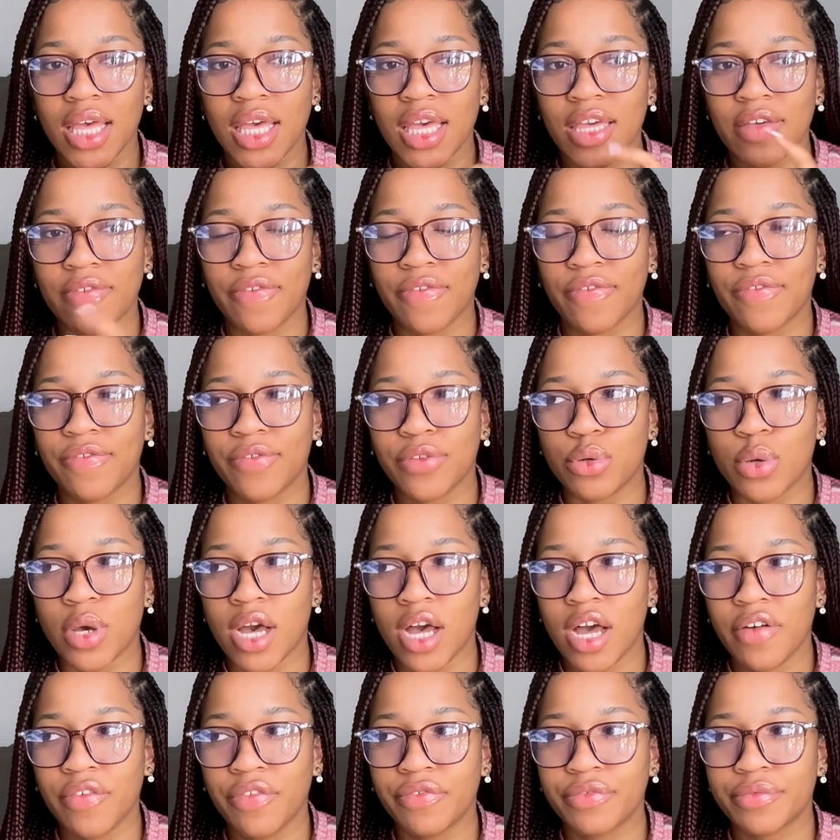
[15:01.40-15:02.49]
If you
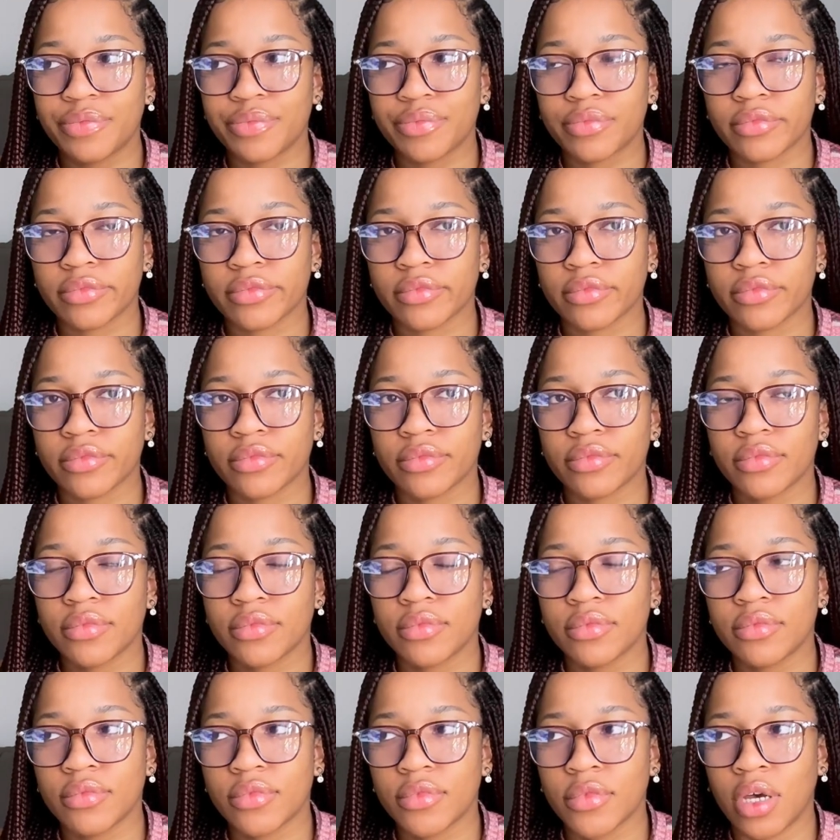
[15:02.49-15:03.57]
have
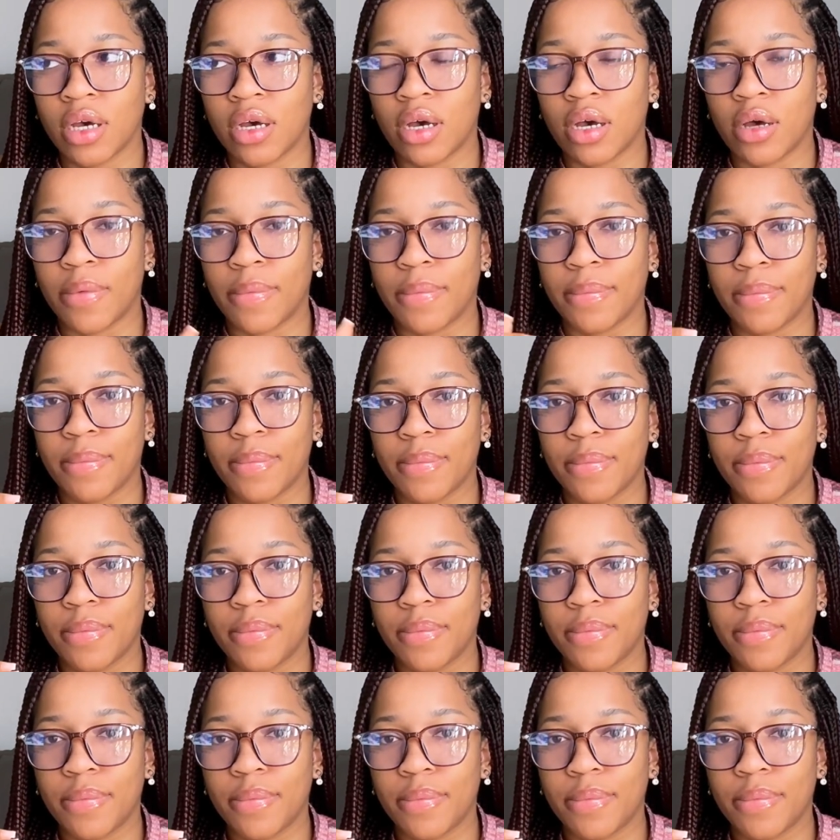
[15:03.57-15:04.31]
um